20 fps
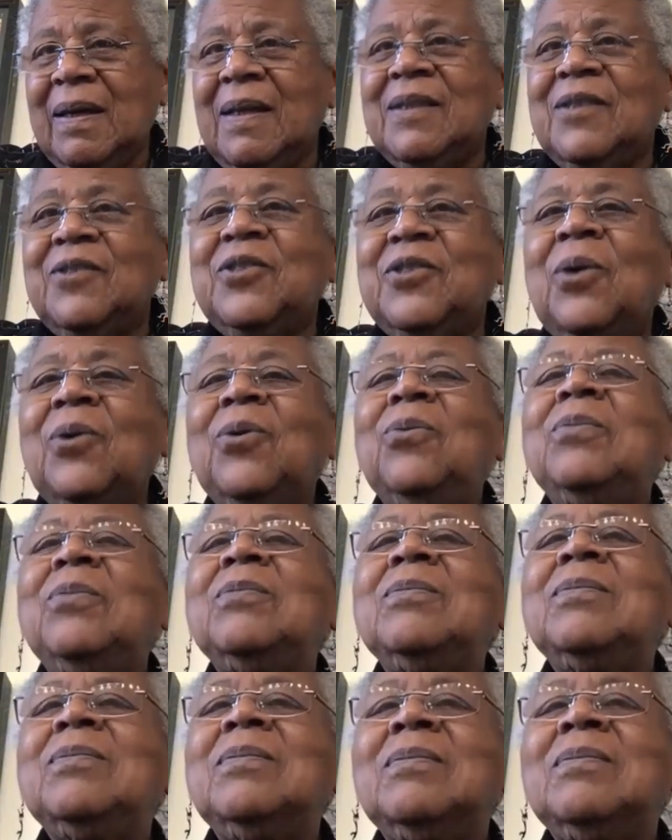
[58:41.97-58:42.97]
So
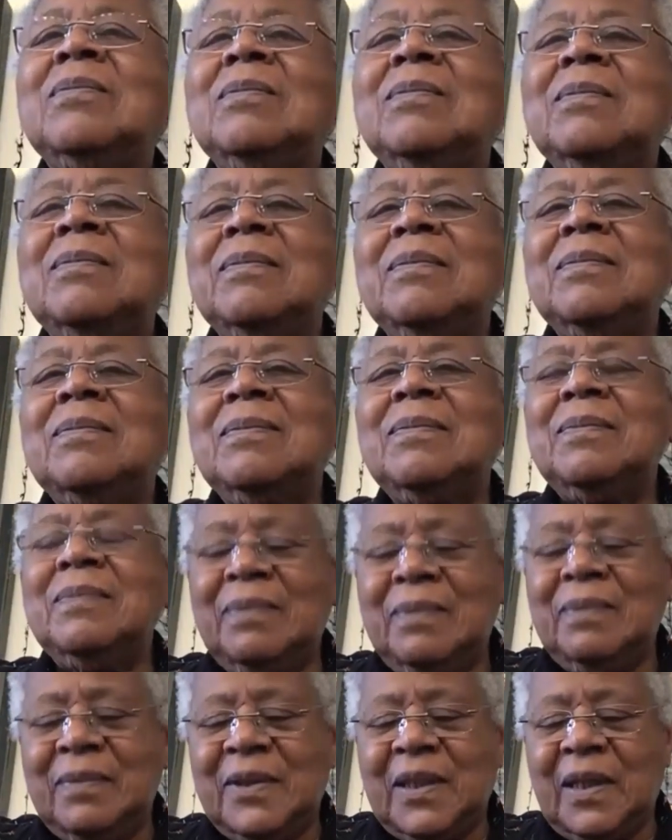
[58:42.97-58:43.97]

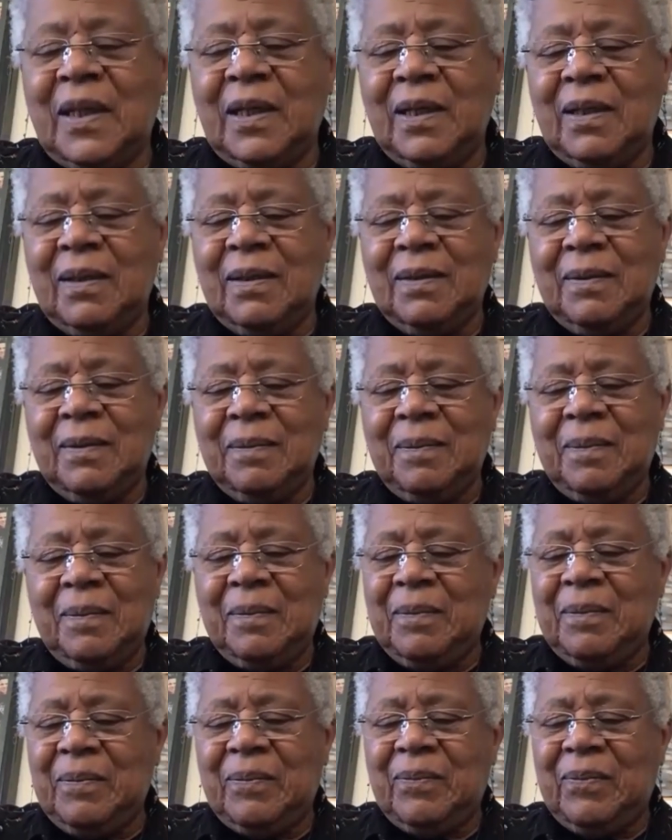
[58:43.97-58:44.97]
the
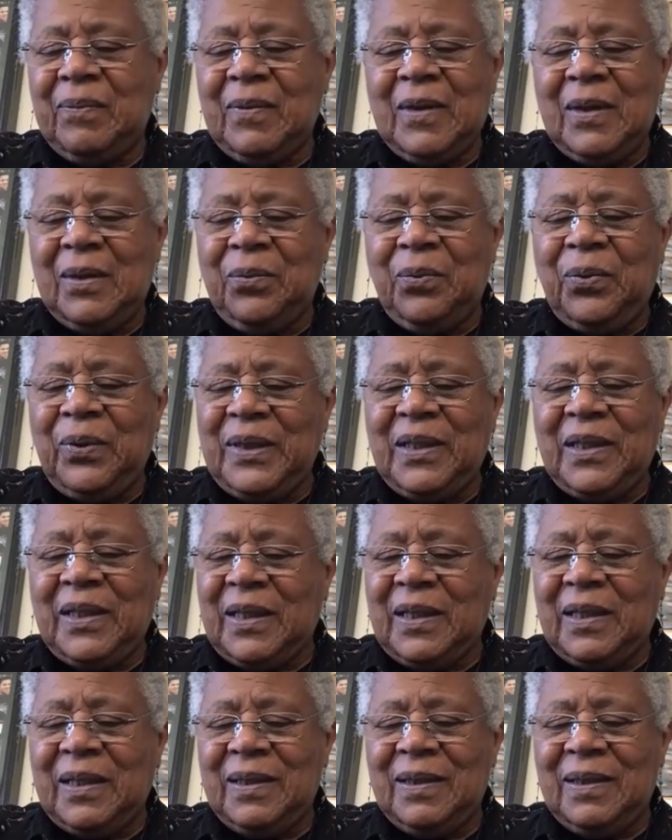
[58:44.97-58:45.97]
when
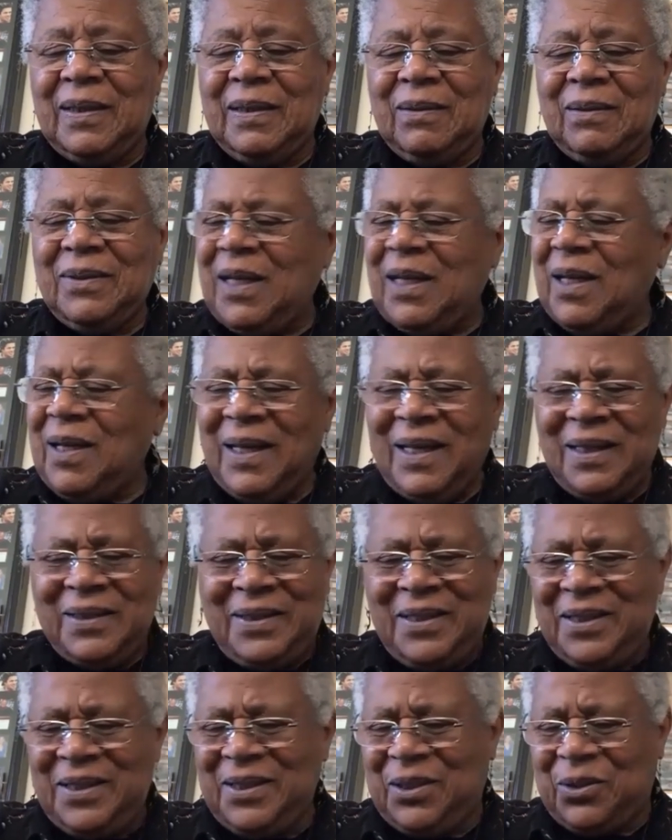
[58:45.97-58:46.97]
the uh, God,
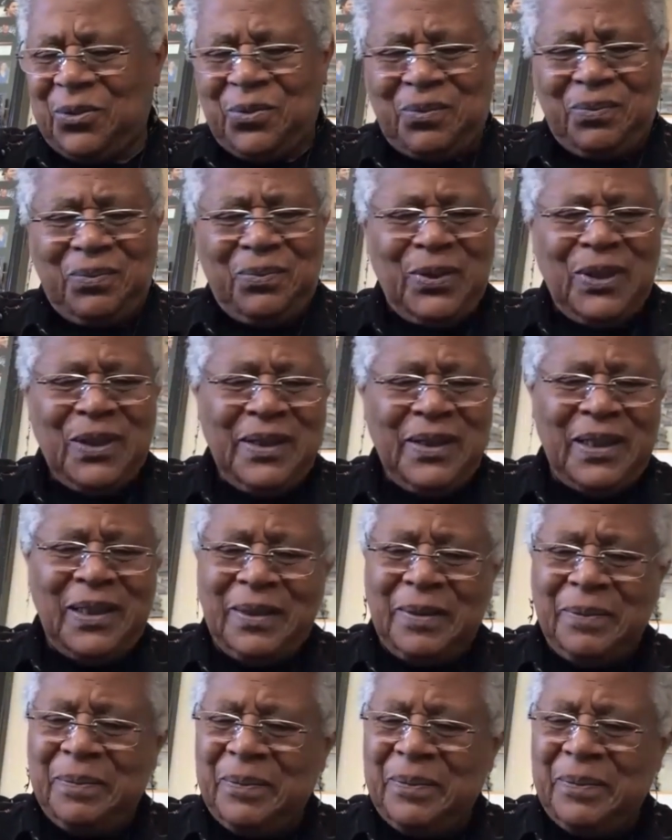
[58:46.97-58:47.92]
this is really